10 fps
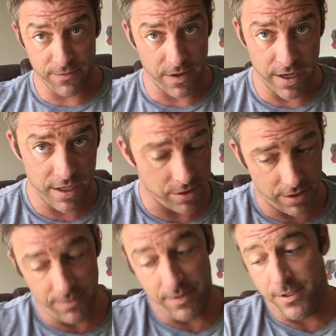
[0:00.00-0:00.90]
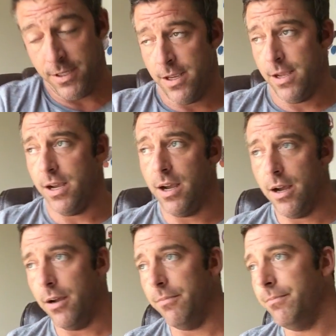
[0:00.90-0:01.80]
financially,
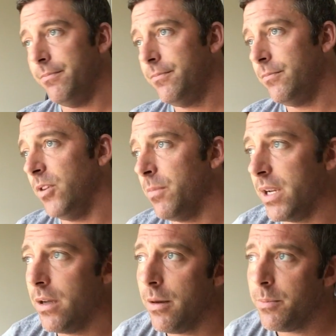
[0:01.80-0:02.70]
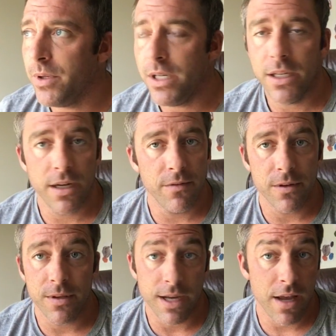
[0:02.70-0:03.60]
with my company and everything